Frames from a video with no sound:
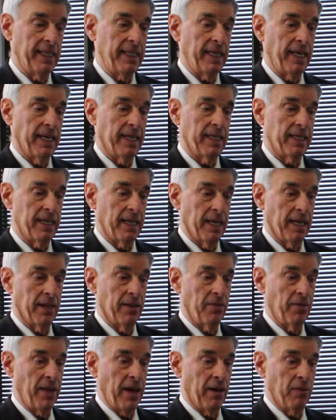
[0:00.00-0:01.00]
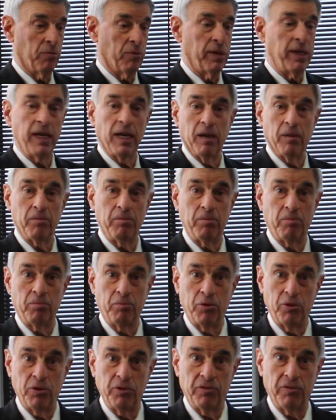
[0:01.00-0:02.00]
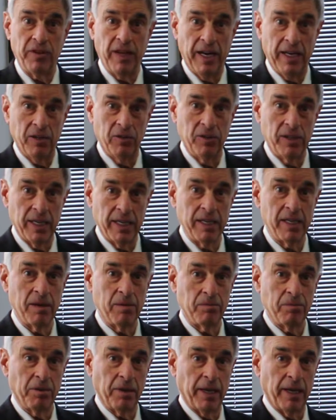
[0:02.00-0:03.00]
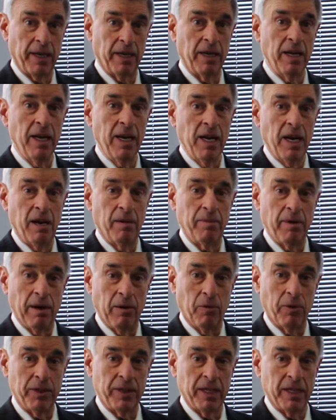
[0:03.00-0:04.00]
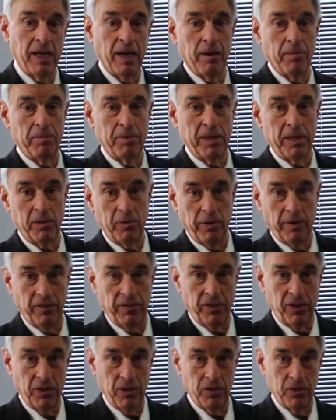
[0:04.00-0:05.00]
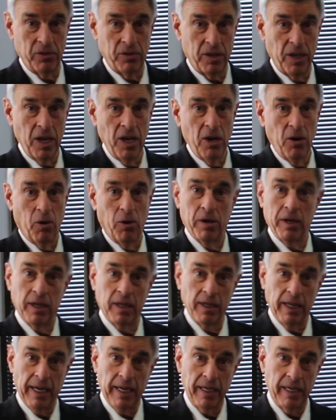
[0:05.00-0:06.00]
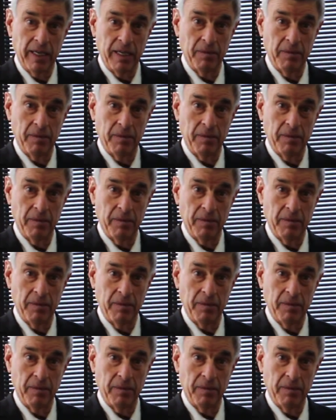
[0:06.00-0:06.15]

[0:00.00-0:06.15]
and that would help prove that you did complain about what the company refused or neglected